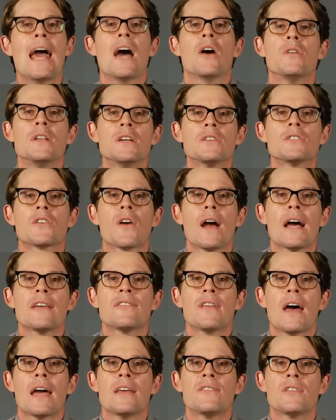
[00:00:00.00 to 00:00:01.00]
now, Neil
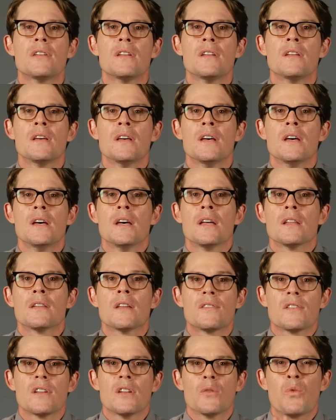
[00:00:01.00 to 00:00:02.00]
deGrasse Tyson.
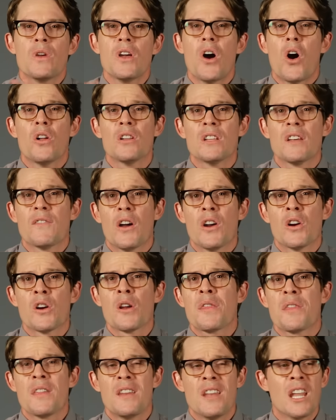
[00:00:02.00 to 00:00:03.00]
Listen, we all live on
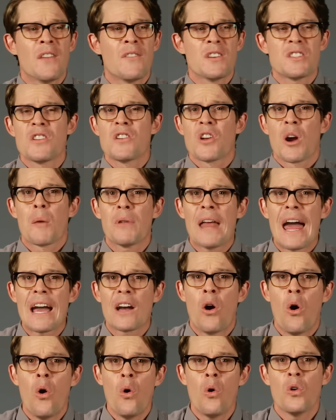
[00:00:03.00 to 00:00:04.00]
Earth. None of us are near a black
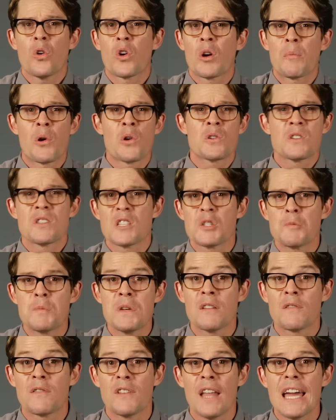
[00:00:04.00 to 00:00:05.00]
hole or approaching the
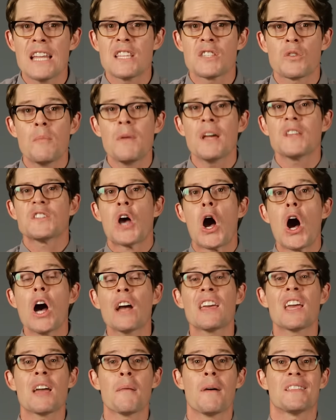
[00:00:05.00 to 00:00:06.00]
speed of light, so I'm not
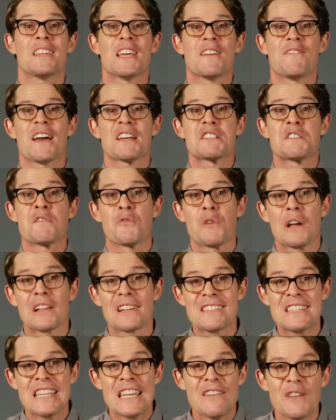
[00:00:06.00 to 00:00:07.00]
talking about the effects of
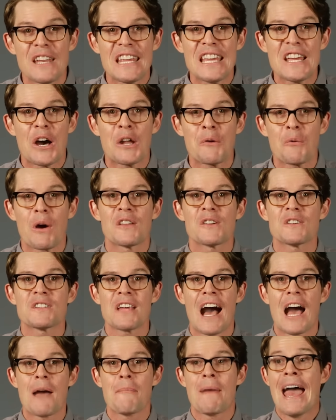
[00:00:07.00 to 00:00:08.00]
relativity on whether
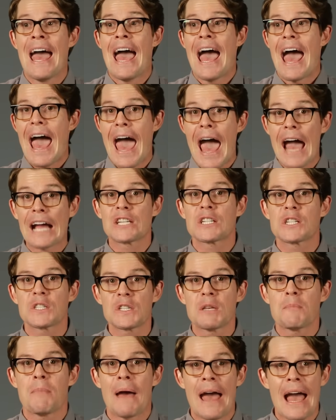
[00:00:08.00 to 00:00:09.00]
time
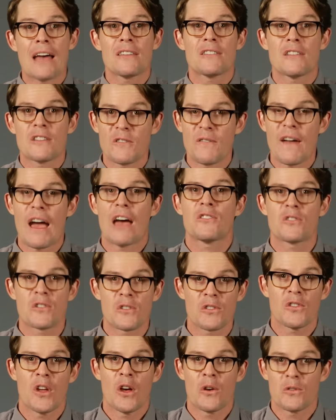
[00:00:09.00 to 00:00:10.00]
actually passes fast or
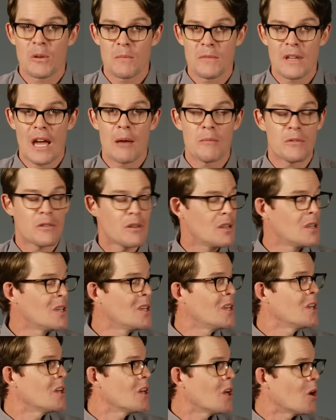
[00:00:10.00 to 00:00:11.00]
slow sometimes.
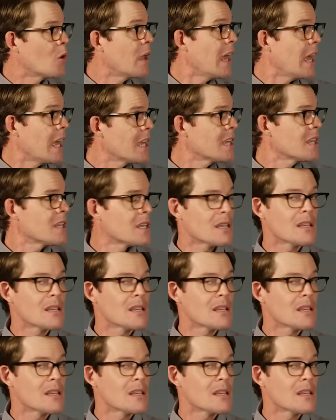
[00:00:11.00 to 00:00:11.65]
Okay?